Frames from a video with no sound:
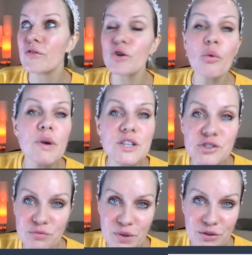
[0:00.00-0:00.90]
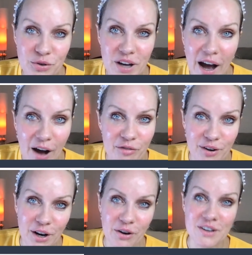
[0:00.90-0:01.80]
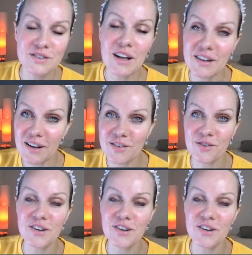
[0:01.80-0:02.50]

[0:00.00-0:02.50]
Nobody should be doing half an hour unless